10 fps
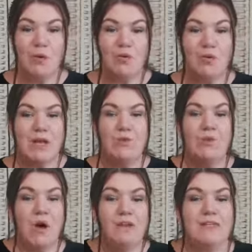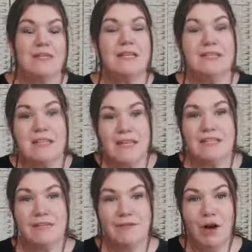We want a
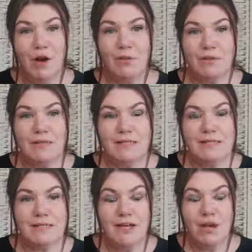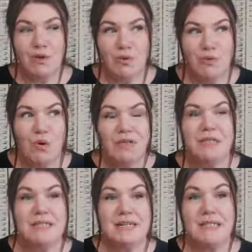sense of wholeness. We want
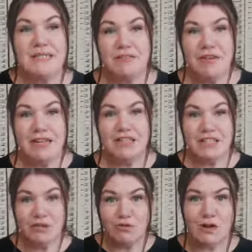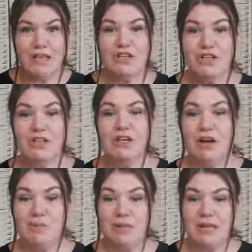a sense of integration,
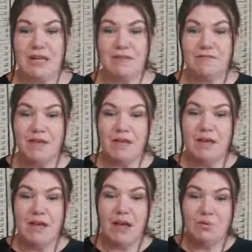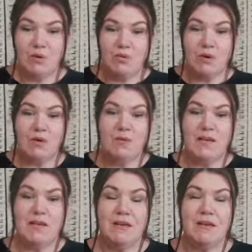I believe. And we want to
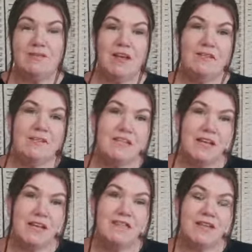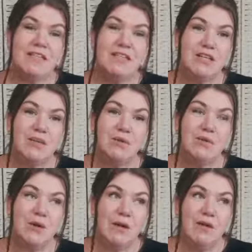be of service
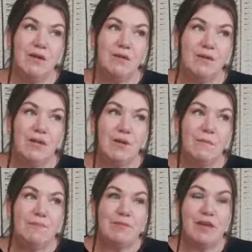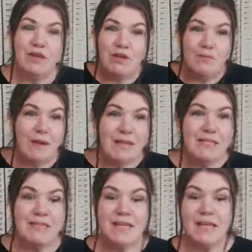to, you know,
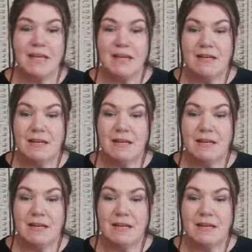humanity,